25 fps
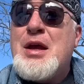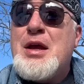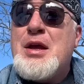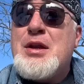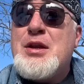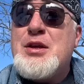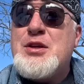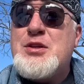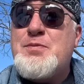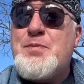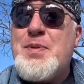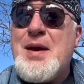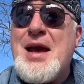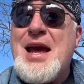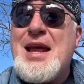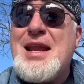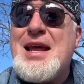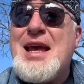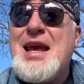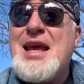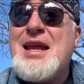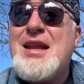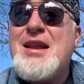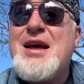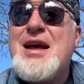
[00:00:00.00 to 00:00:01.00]
"Despite
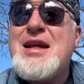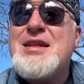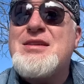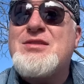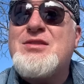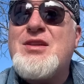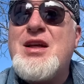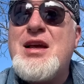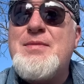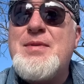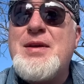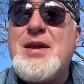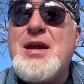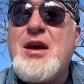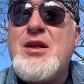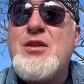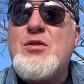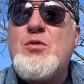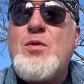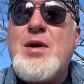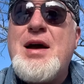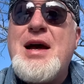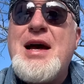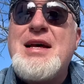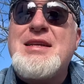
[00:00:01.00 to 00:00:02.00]
headlines claiming
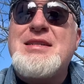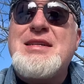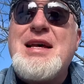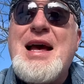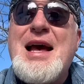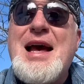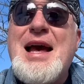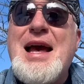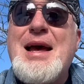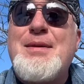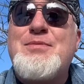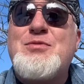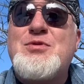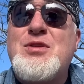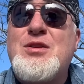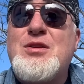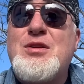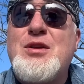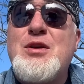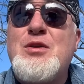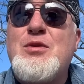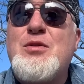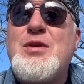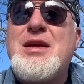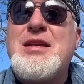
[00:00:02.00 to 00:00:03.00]
otherwise, I
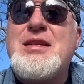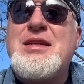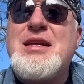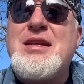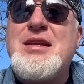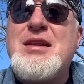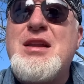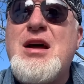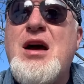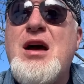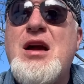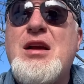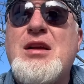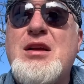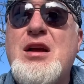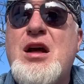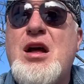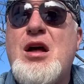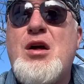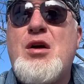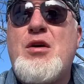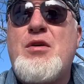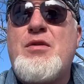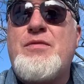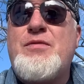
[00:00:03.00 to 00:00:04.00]
absolutely did not
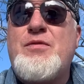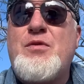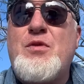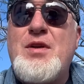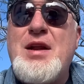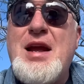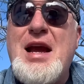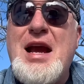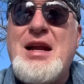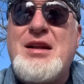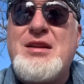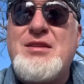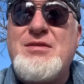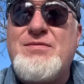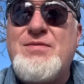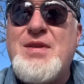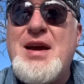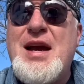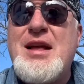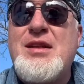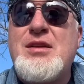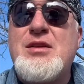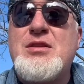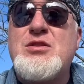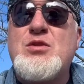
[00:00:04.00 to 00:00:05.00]
call for an act of
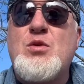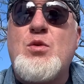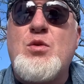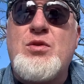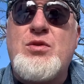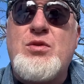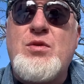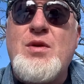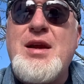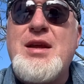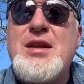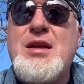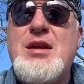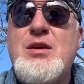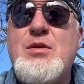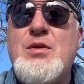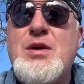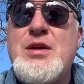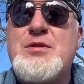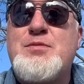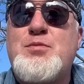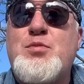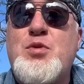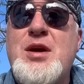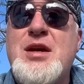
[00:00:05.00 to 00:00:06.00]
violence or threaten the
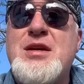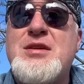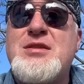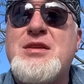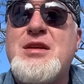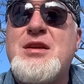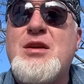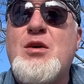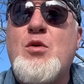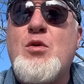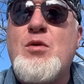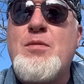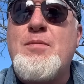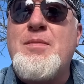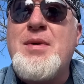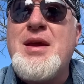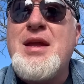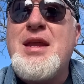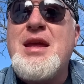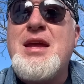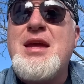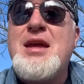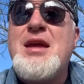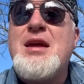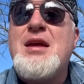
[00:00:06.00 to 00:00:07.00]
U.S. president or
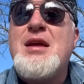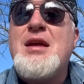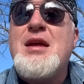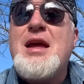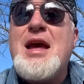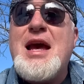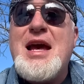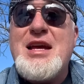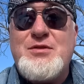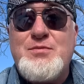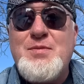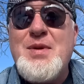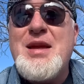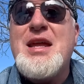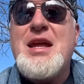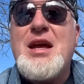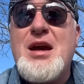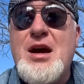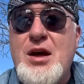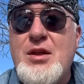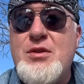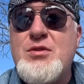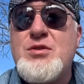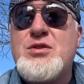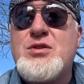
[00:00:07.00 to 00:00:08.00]
many, as many
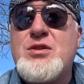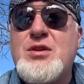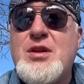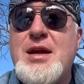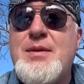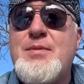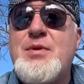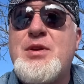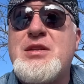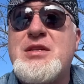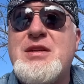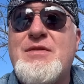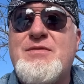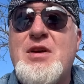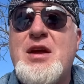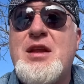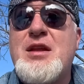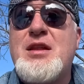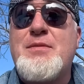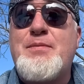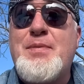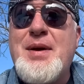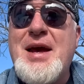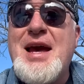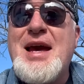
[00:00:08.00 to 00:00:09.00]
other celebrities have done in
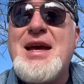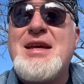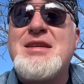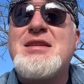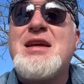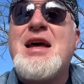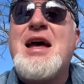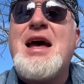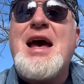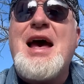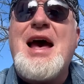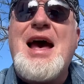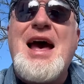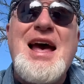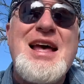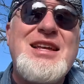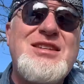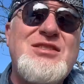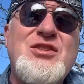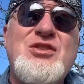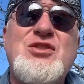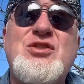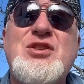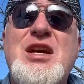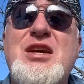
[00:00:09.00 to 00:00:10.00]
the past. I
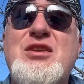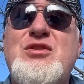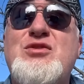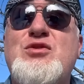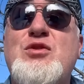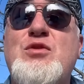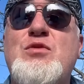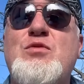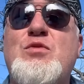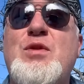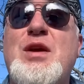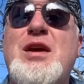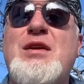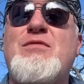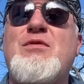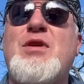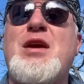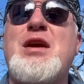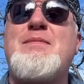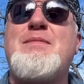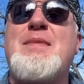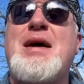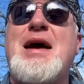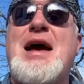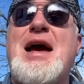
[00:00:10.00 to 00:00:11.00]
suggest you
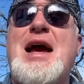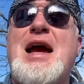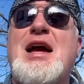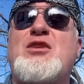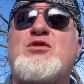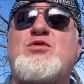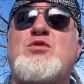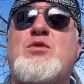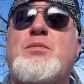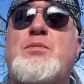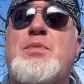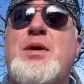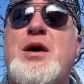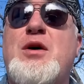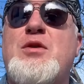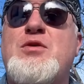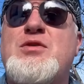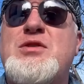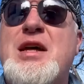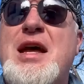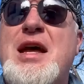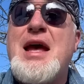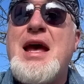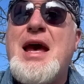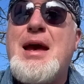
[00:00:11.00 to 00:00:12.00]
reread my actual
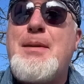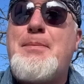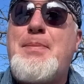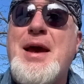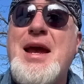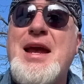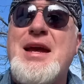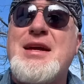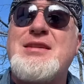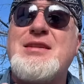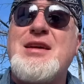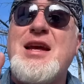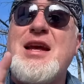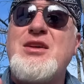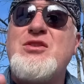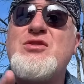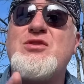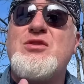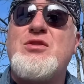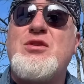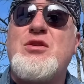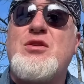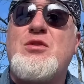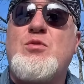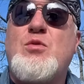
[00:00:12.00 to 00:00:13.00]
post and pay
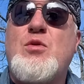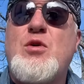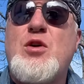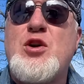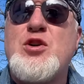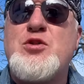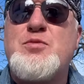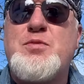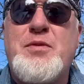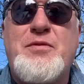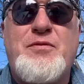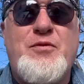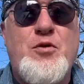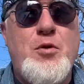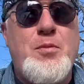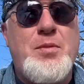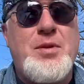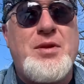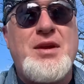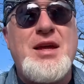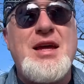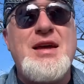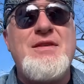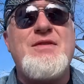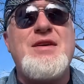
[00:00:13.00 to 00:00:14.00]
attention to the words before
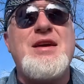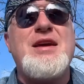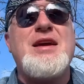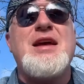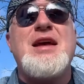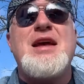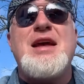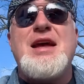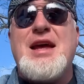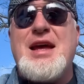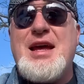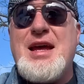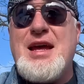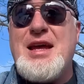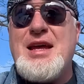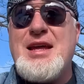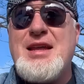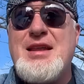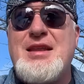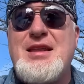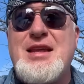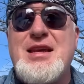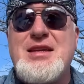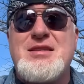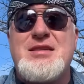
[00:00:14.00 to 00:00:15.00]
believing
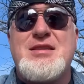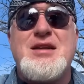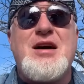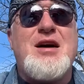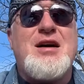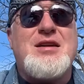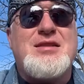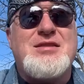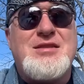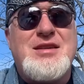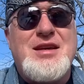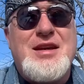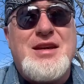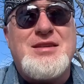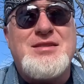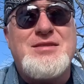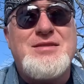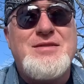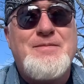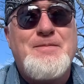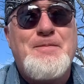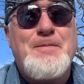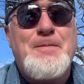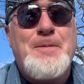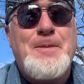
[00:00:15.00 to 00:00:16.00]
in this nonsense."
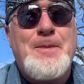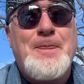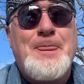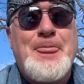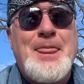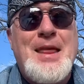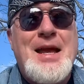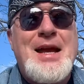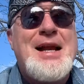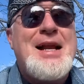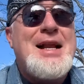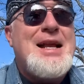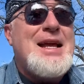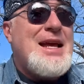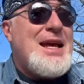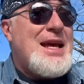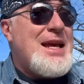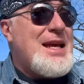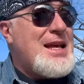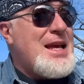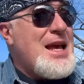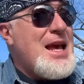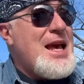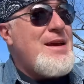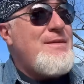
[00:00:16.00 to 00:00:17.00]
He
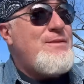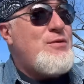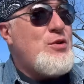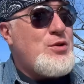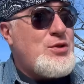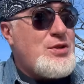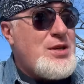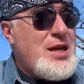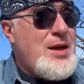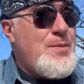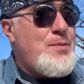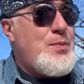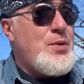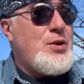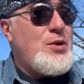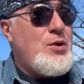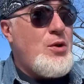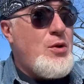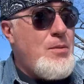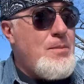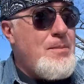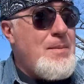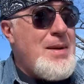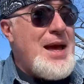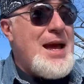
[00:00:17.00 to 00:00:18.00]
gave your
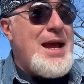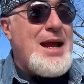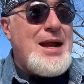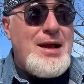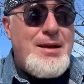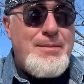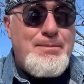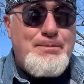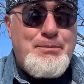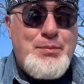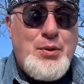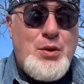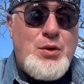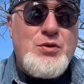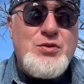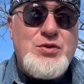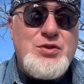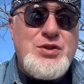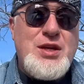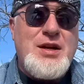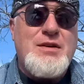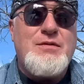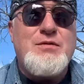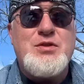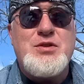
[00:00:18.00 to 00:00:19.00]
typical MAGA
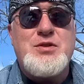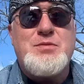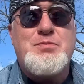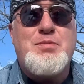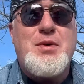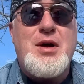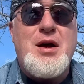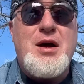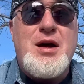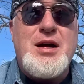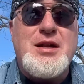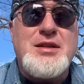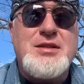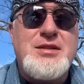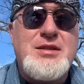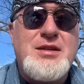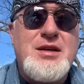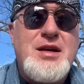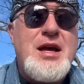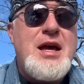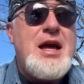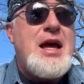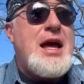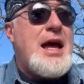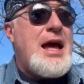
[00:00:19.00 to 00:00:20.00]
bullshit response.
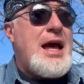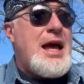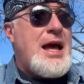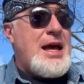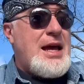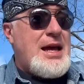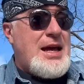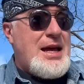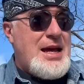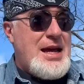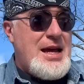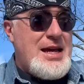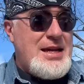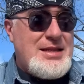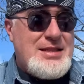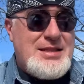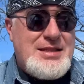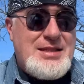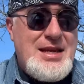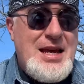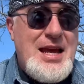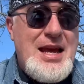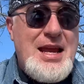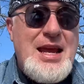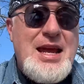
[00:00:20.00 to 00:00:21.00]
He
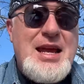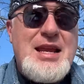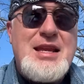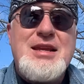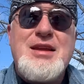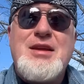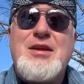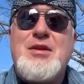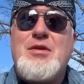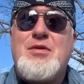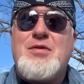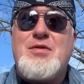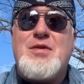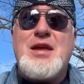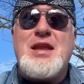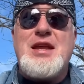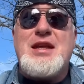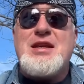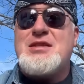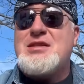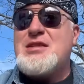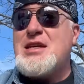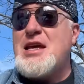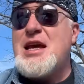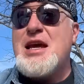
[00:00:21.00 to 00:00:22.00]
said it. Then he
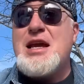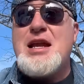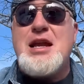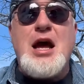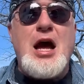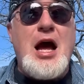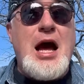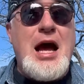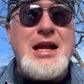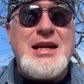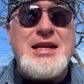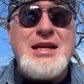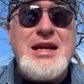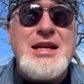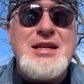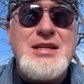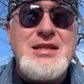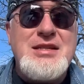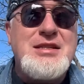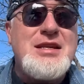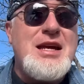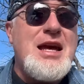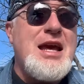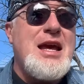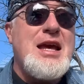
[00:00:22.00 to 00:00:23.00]
said, "I didn't
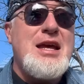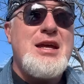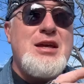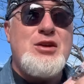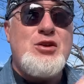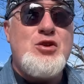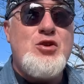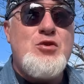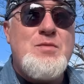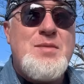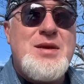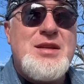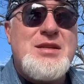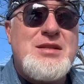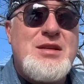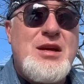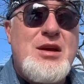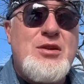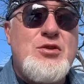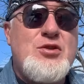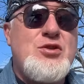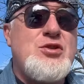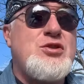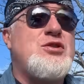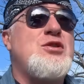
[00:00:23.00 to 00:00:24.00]
say it. You
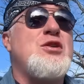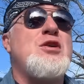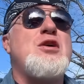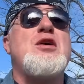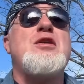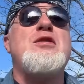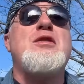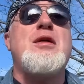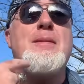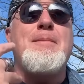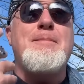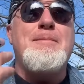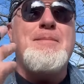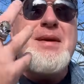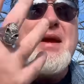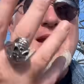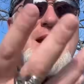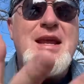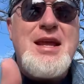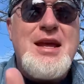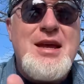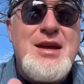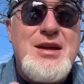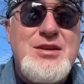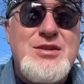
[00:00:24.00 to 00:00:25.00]
misunderstood. The
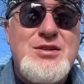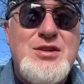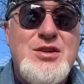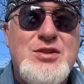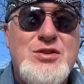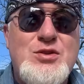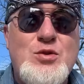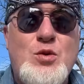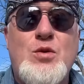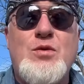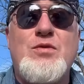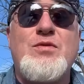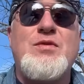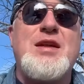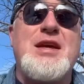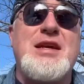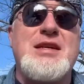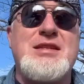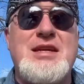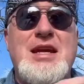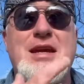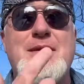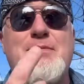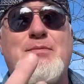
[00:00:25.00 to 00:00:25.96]
media is distorting this." He